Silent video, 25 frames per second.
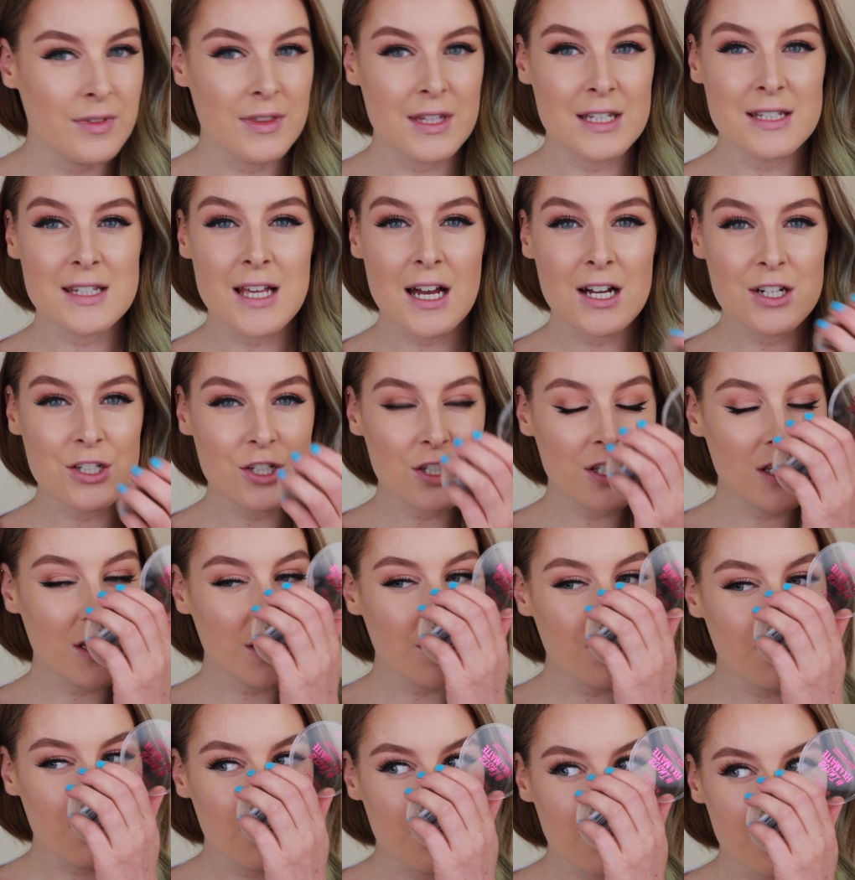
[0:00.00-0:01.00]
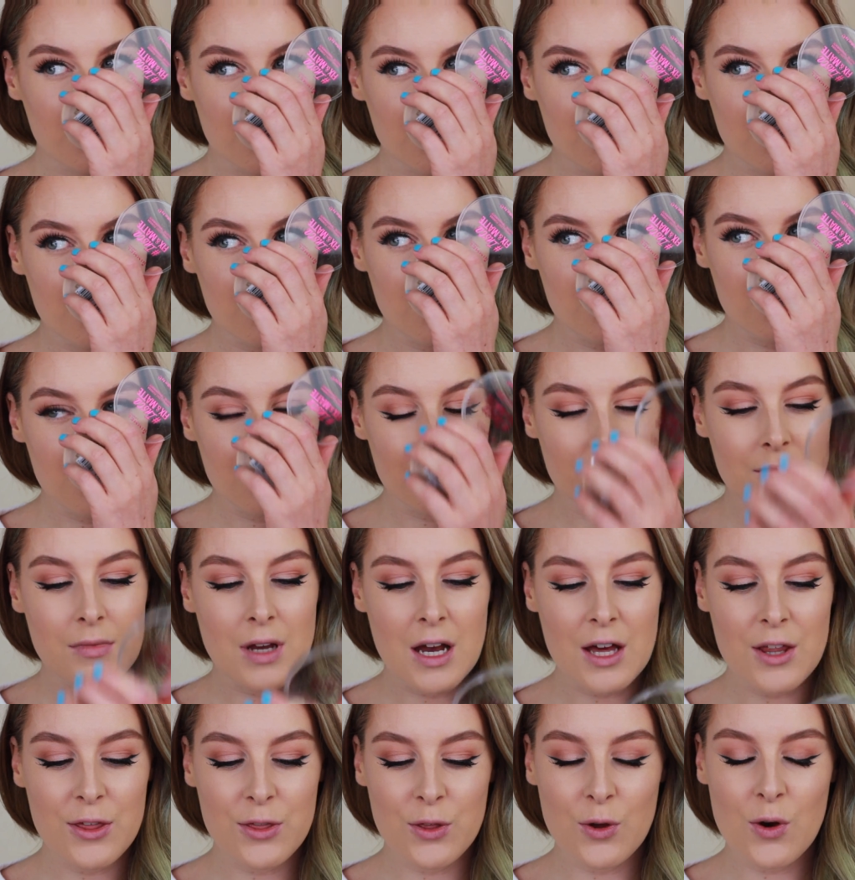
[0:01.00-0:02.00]
This actually,
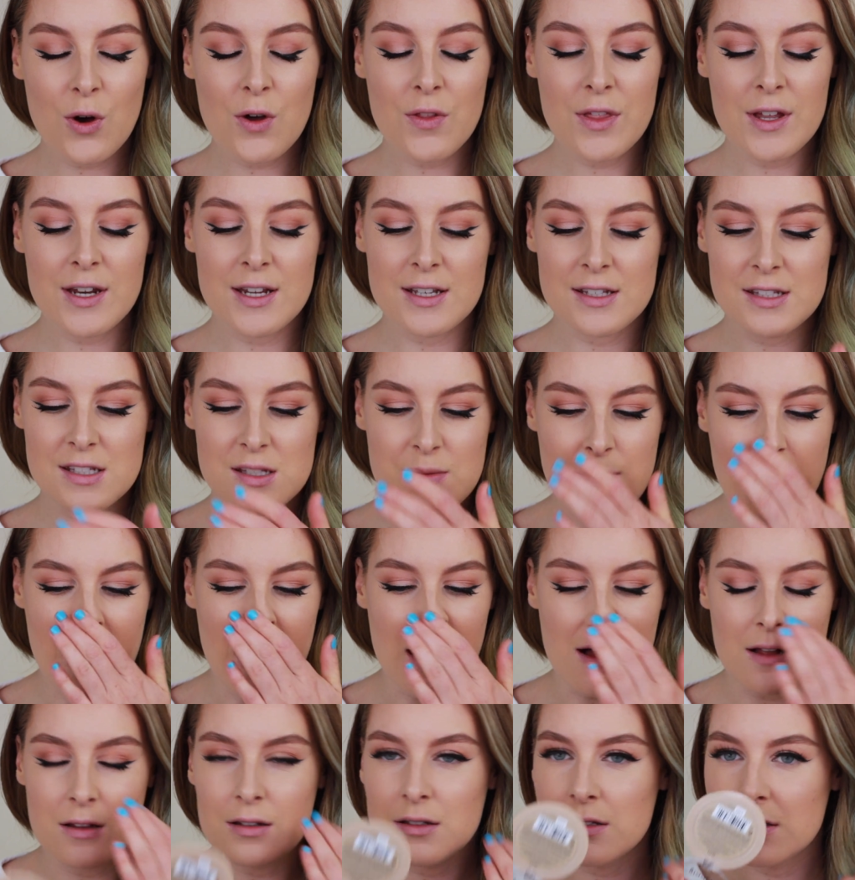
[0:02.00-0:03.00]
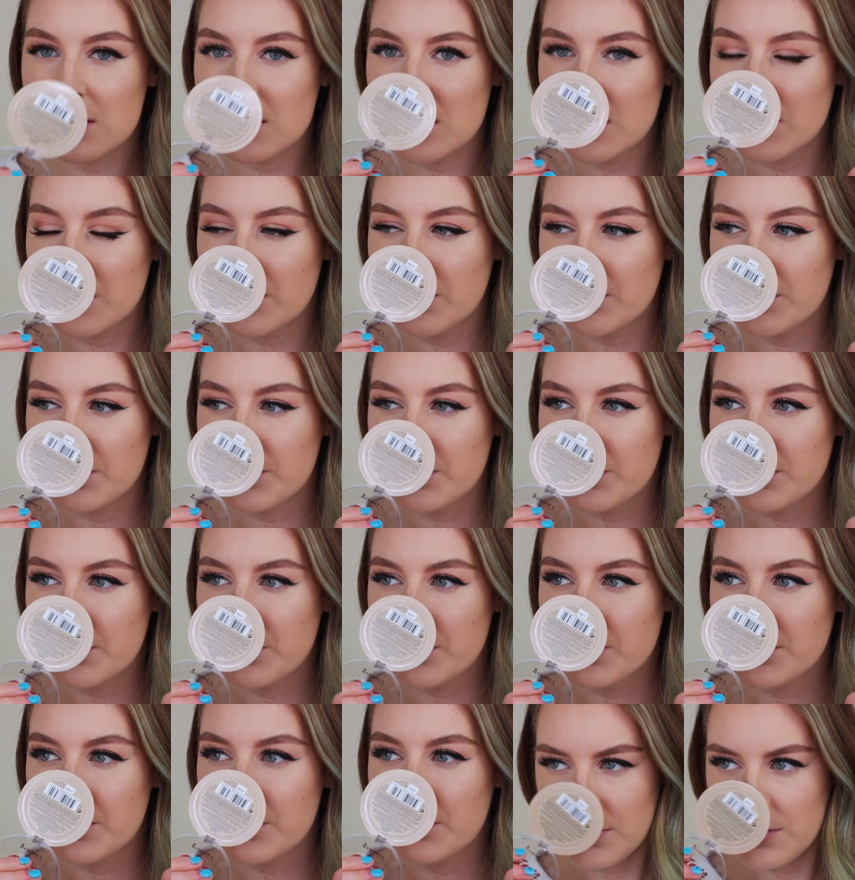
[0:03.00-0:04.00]
I thought that it smelled.
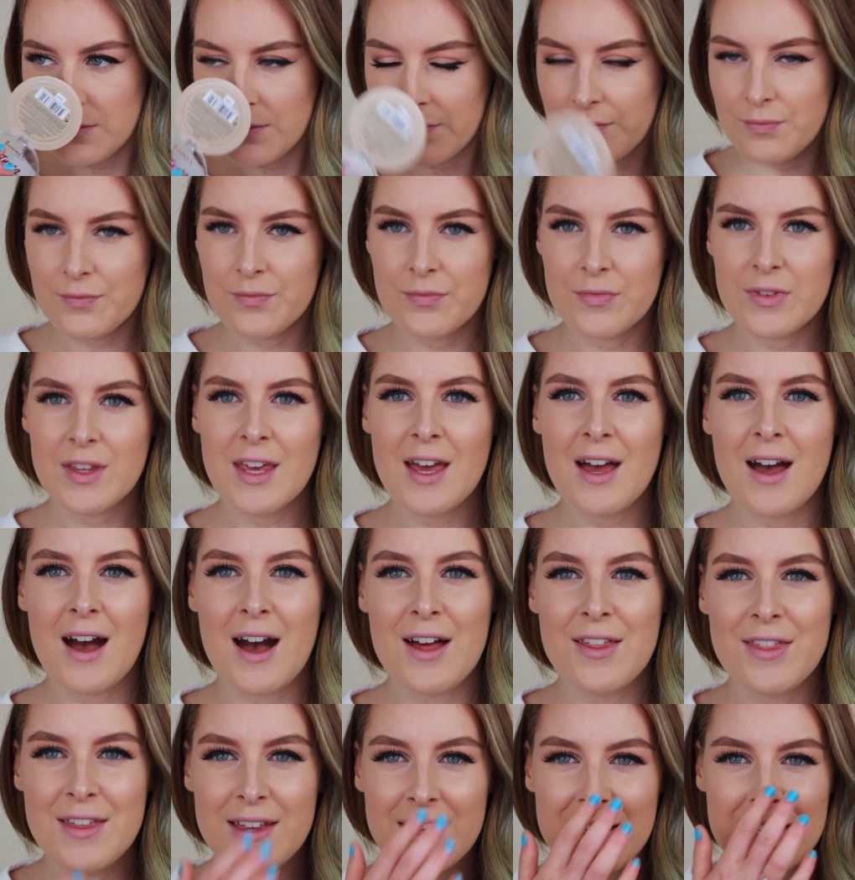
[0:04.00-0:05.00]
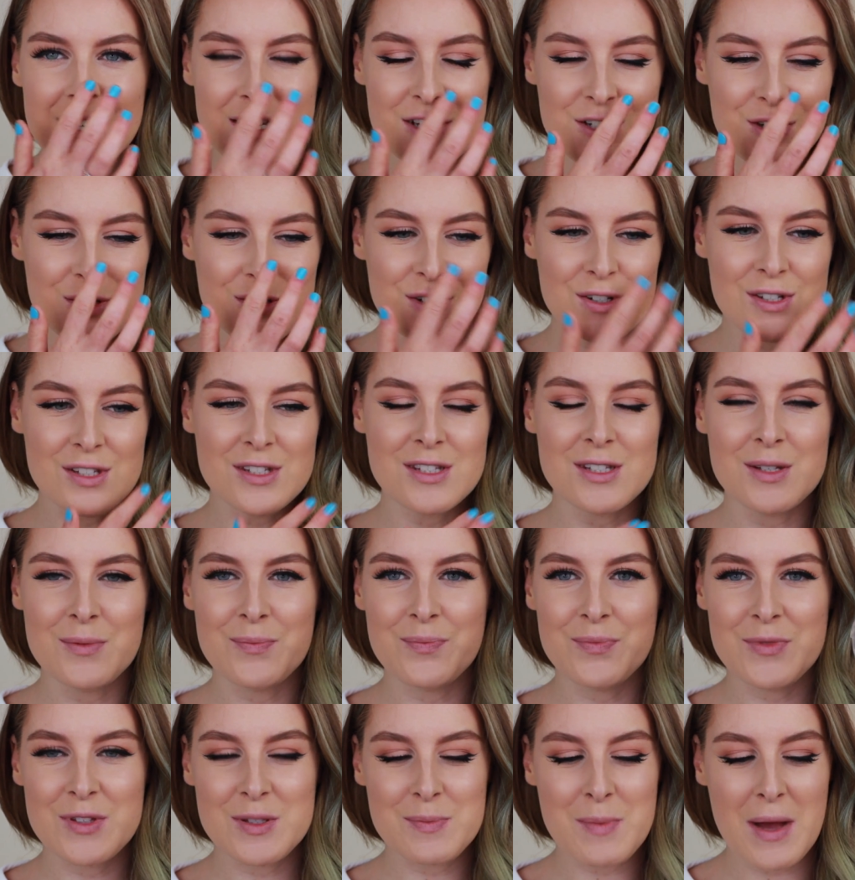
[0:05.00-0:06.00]
Yeah, I think it does
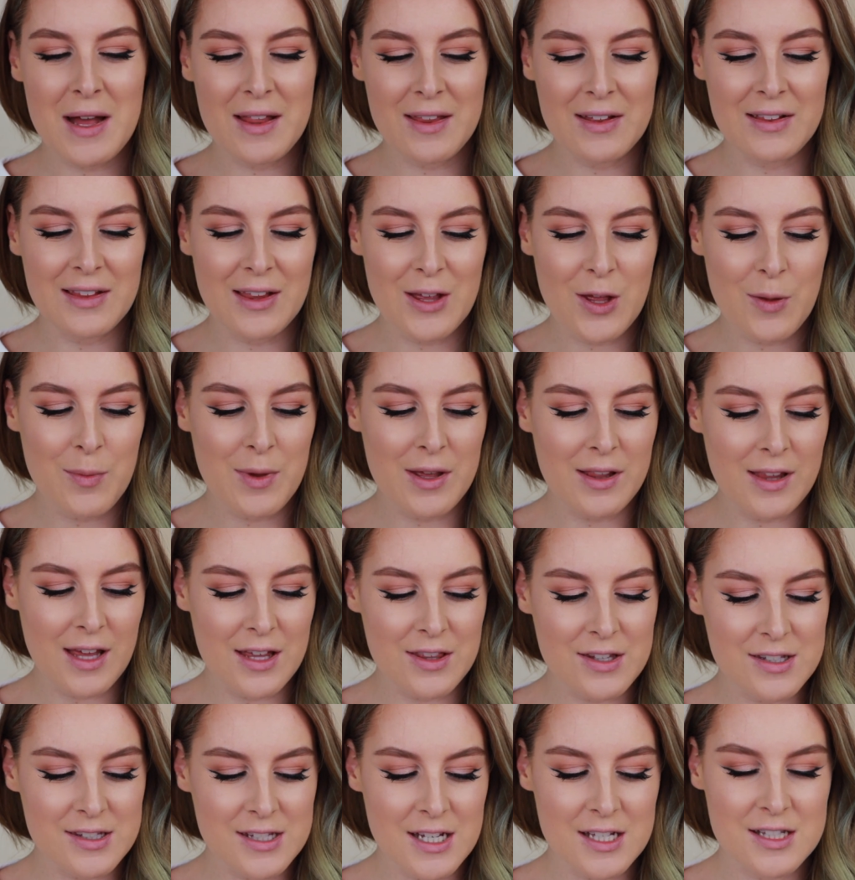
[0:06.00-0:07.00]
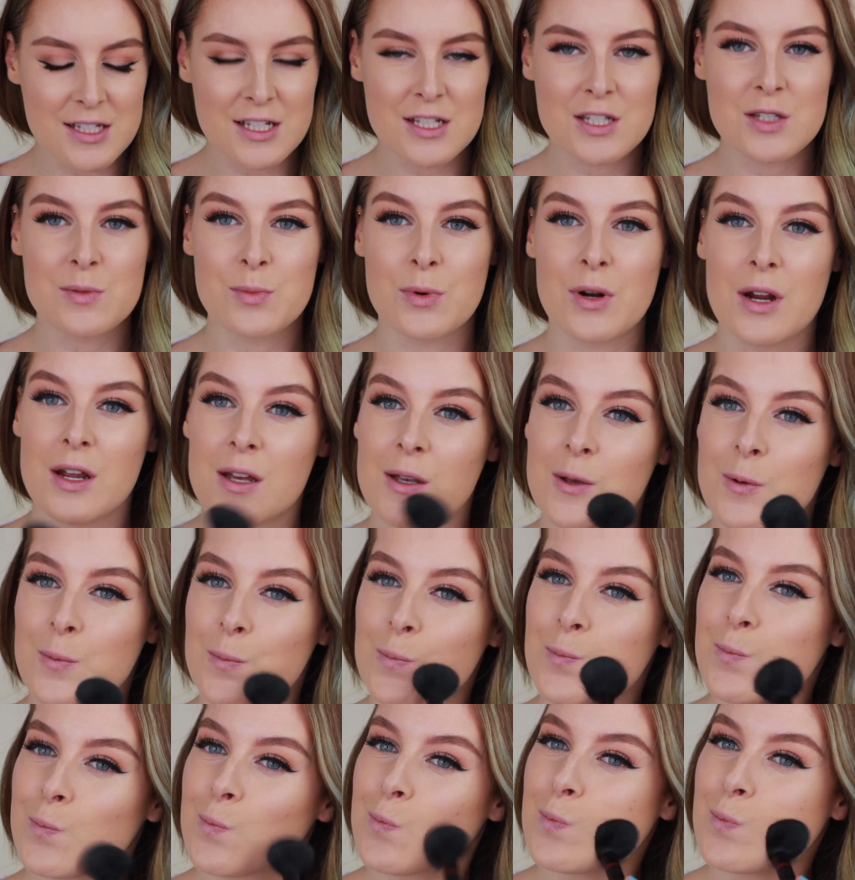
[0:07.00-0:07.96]
smell a little bit like the setting spray.